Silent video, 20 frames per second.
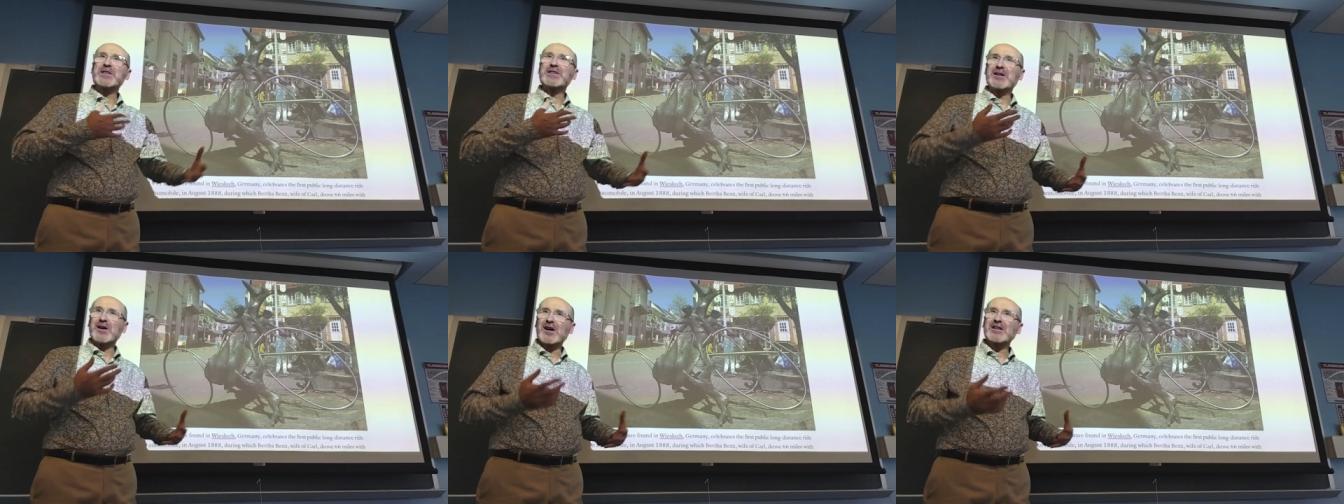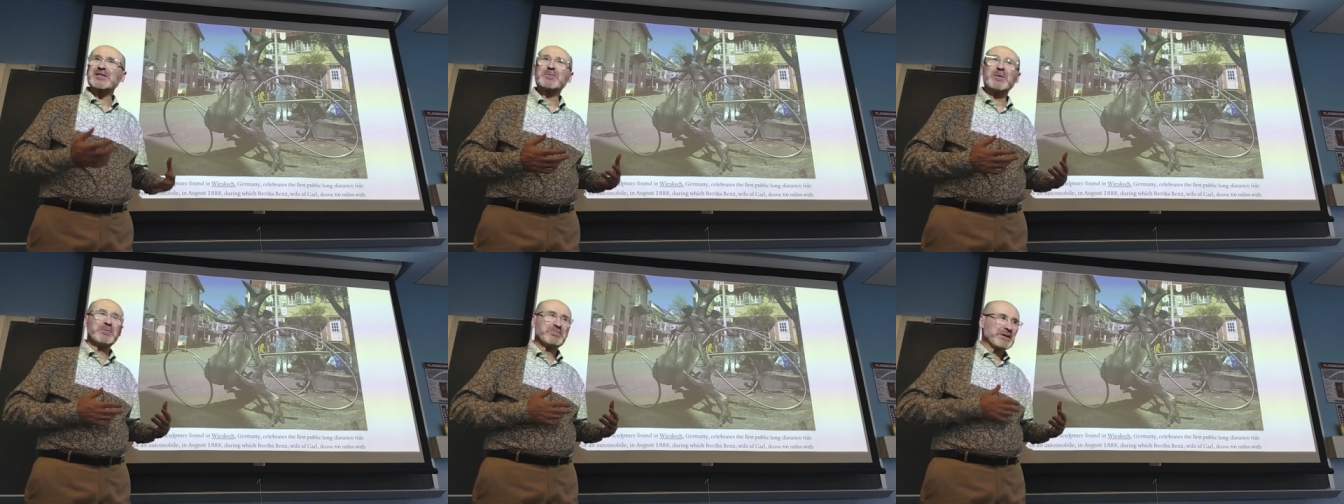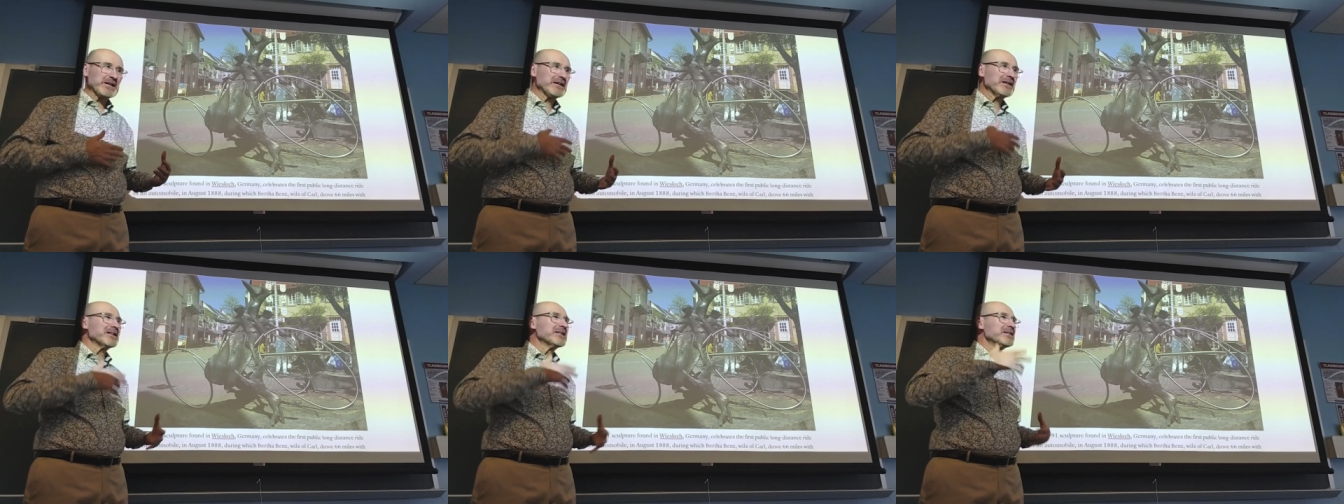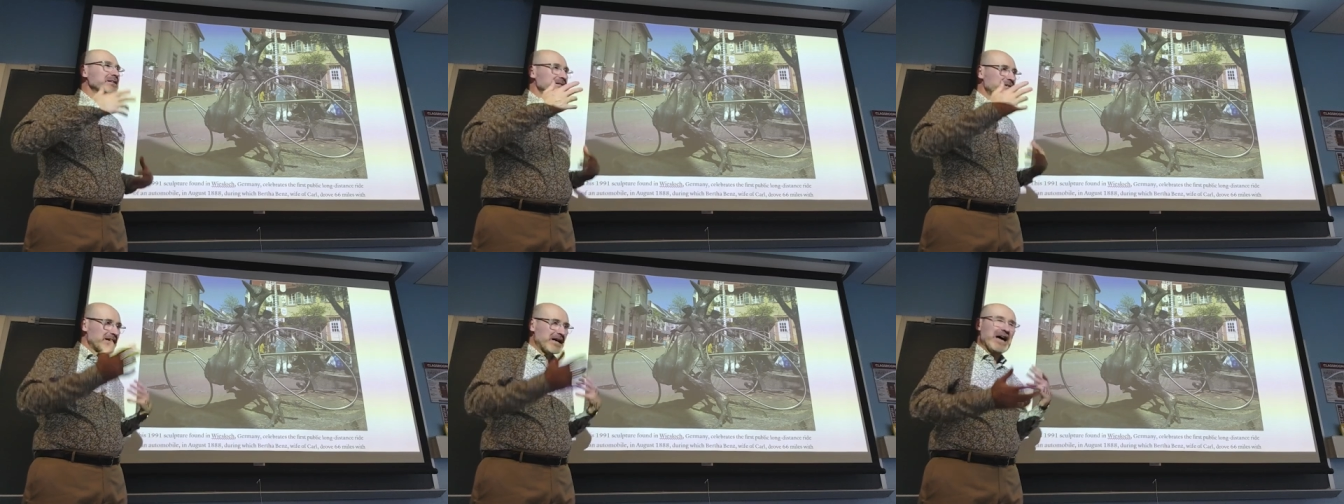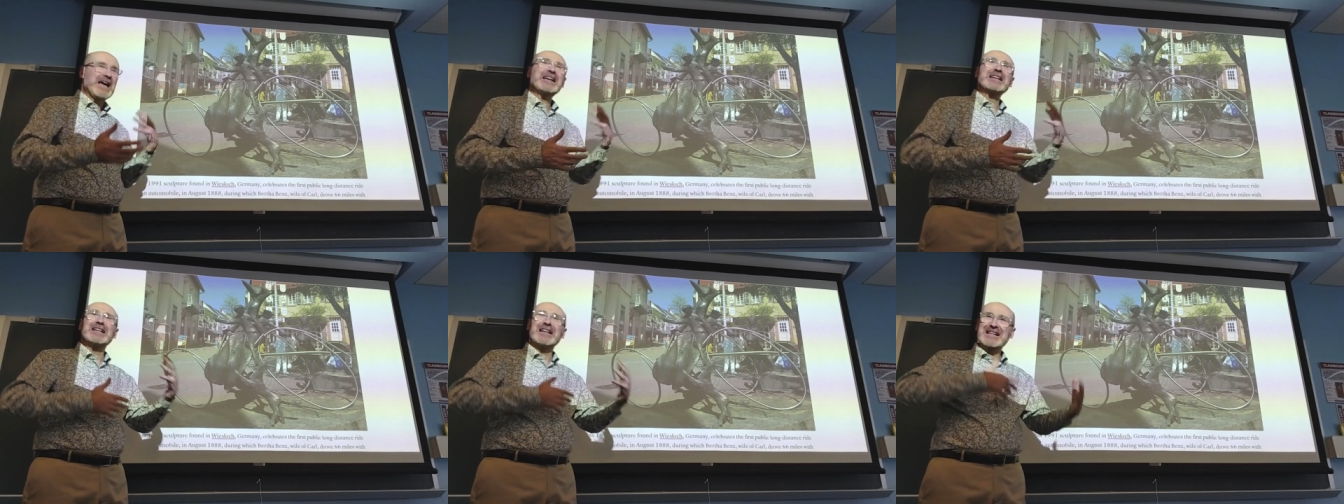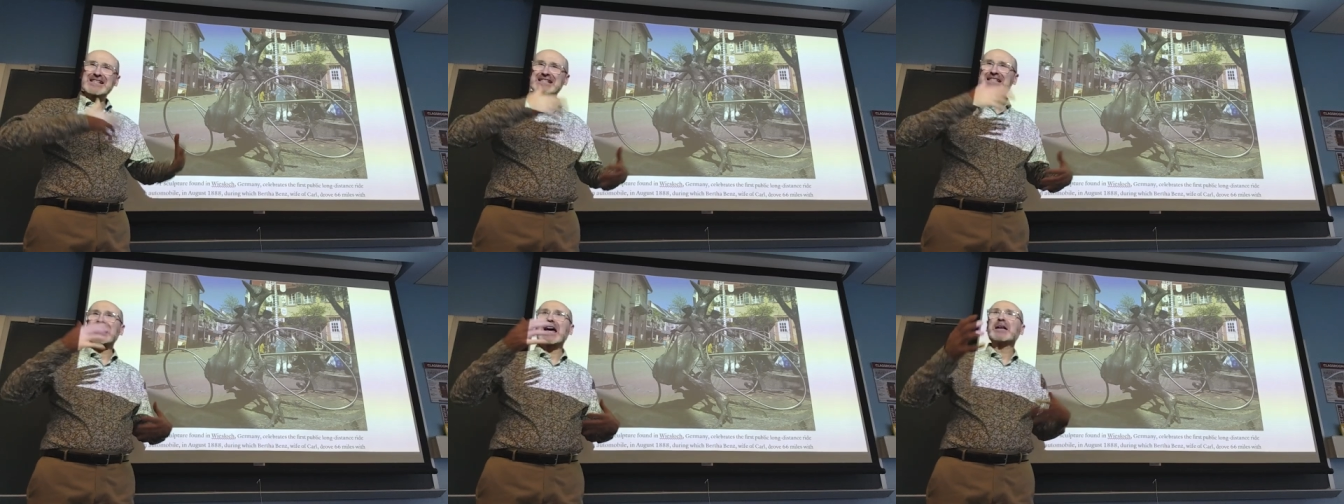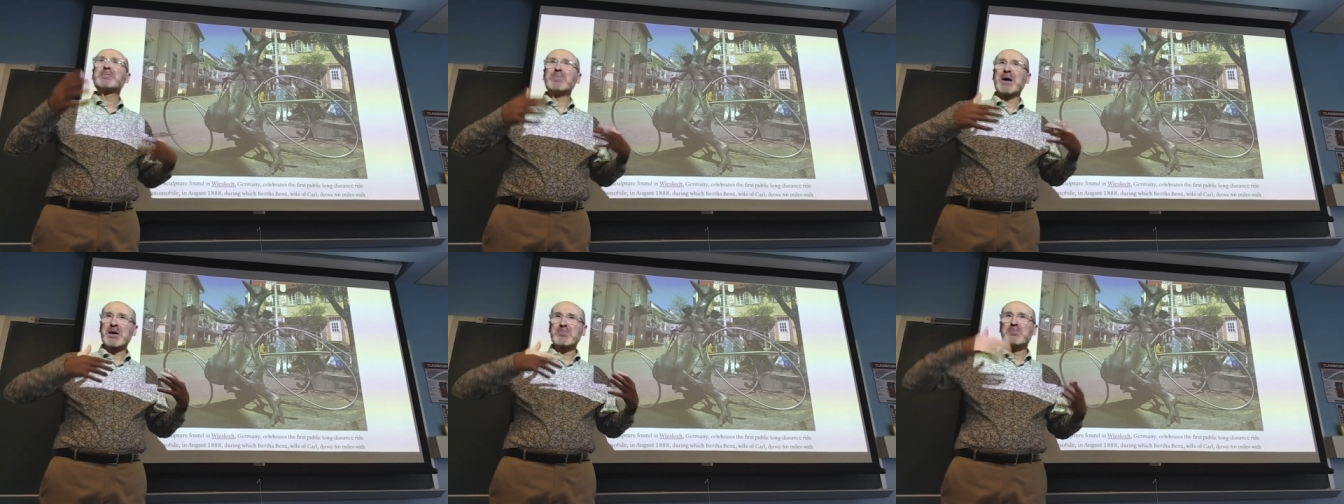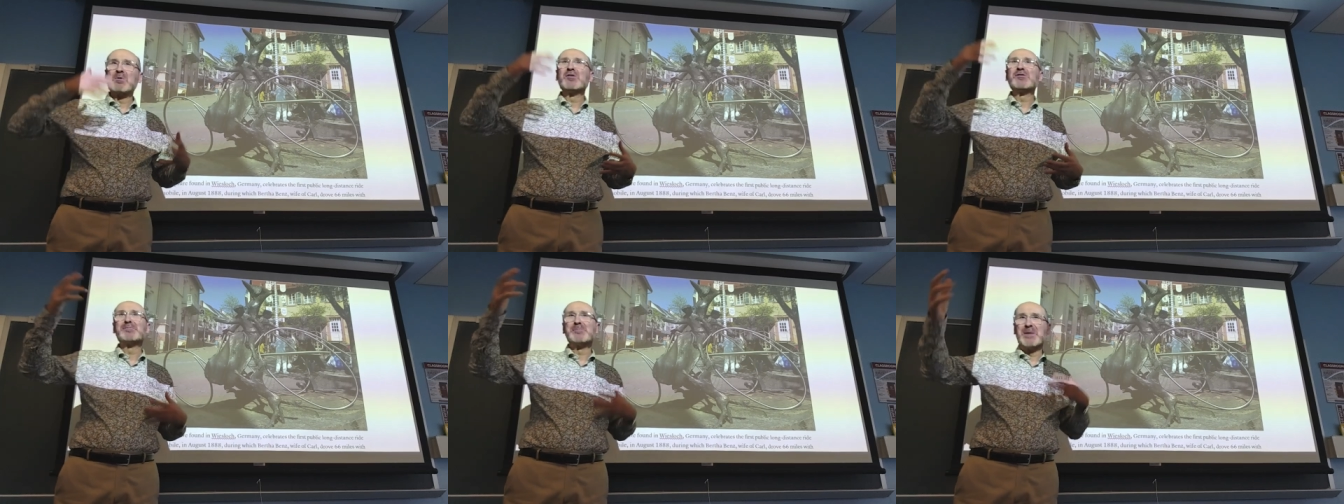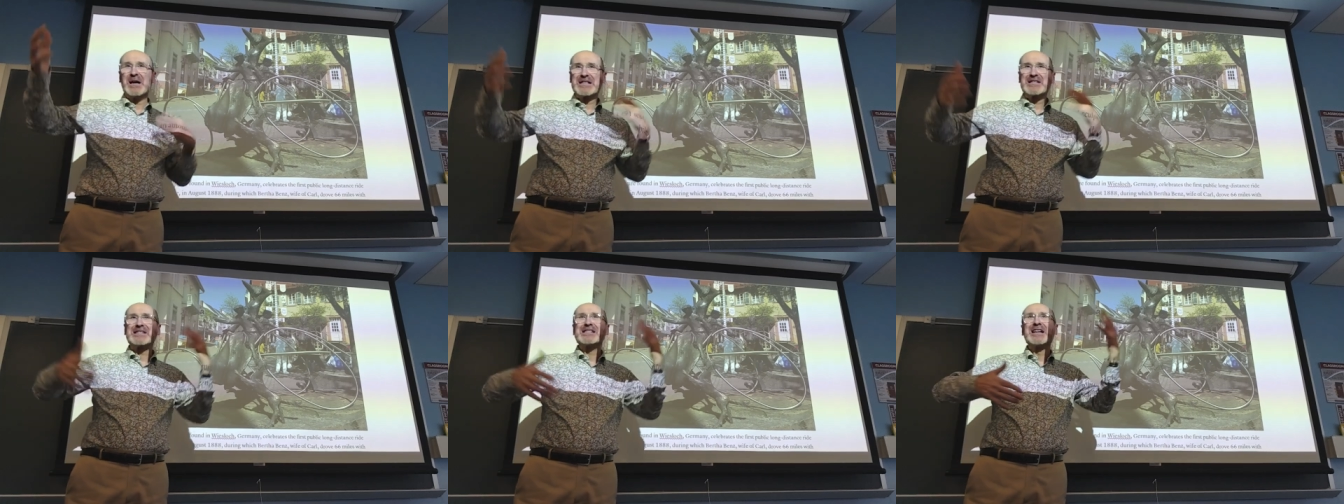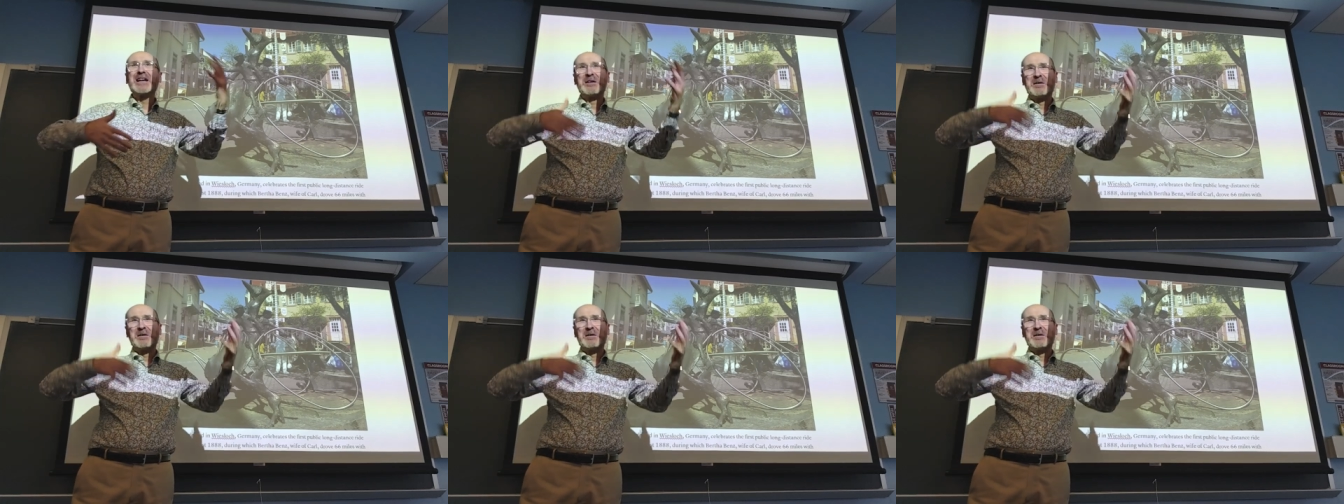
the automobile, I can extend my movements,